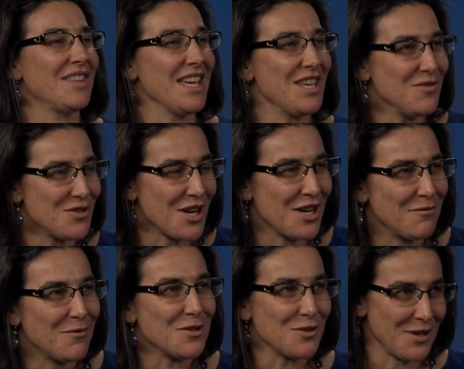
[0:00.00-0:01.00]
thank you, John,
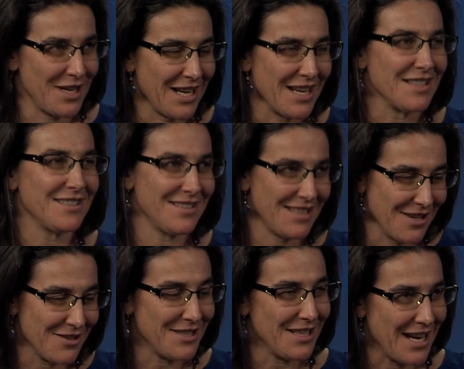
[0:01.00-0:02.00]
for joining us
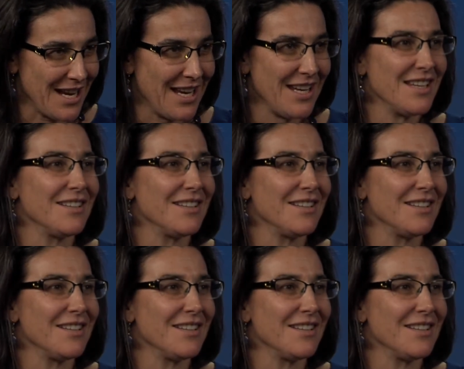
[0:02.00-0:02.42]
here today